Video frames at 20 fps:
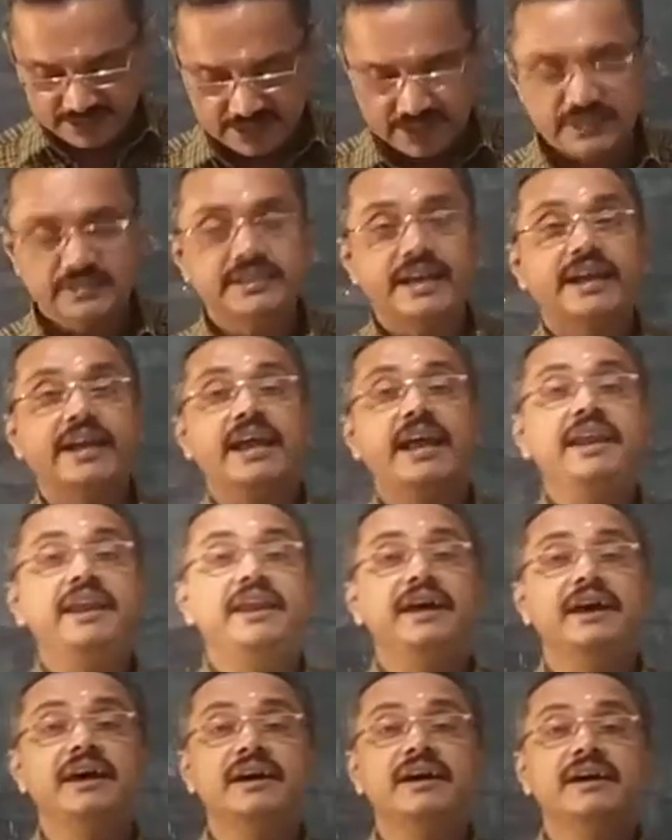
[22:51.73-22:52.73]
second
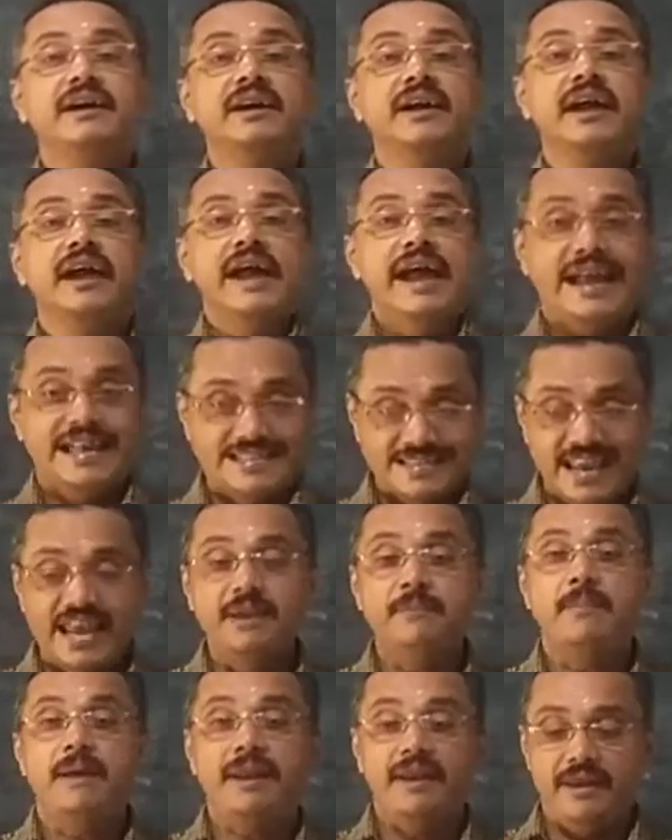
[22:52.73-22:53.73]

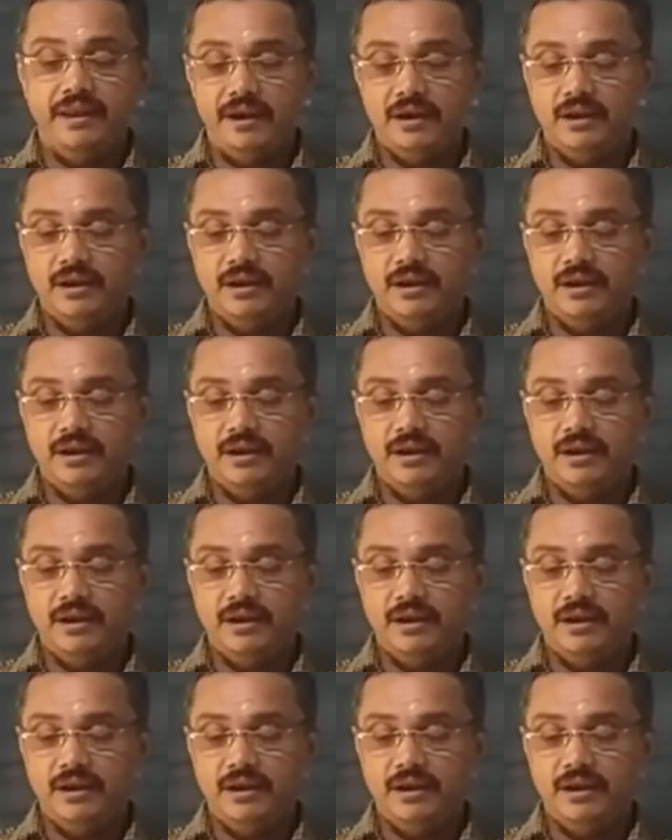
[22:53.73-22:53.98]
assignment.